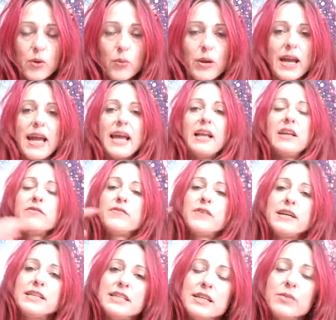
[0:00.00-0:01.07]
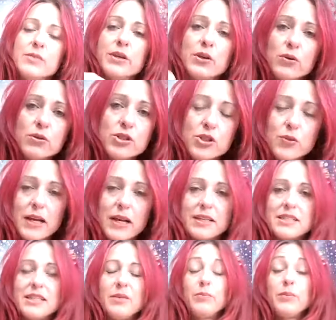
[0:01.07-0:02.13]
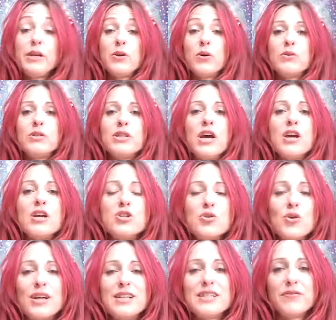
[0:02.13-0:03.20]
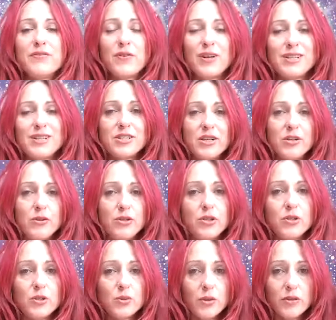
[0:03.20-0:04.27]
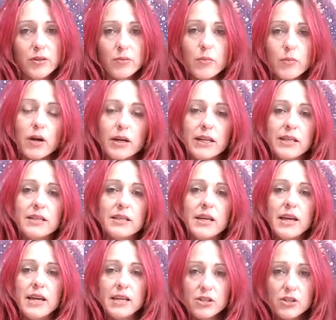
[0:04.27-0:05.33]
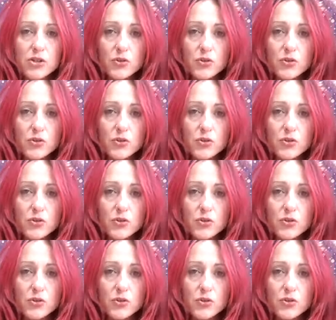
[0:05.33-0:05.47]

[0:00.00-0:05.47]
We're elevating beyond duality, beyond trying to find solutions with the mind, to